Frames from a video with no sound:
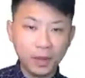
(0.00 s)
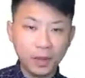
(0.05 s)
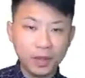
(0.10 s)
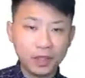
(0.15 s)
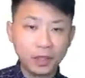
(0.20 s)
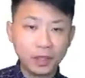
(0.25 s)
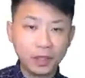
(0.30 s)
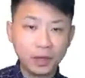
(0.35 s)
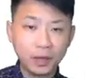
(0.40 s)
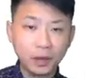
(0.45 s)
which
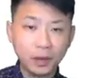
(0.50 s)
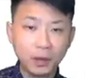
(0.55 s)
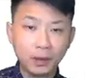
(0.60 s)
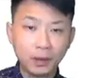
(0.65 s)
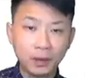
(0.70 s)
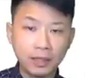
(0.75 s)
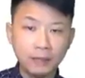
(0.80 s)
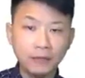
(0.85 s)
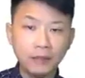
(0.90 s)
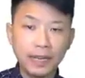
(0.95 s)
is
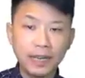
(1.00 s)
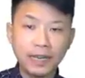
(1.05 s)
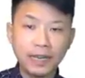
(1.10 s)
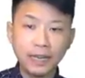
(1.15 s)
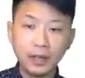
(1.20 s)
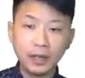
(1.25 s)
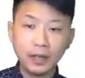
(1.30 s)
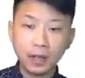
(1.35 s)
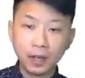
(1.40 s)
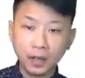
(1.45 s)
called divide
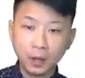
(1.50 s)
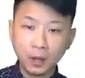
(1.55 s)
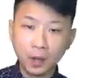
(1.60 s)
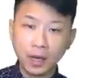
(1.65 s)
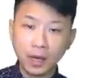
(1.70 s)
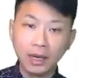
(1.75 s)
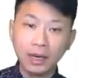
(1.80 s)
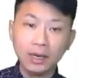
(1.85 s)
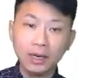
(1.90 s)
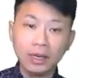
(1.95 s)
and
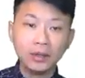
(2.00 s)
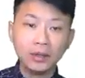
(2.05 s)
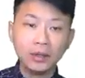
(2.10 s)
conquer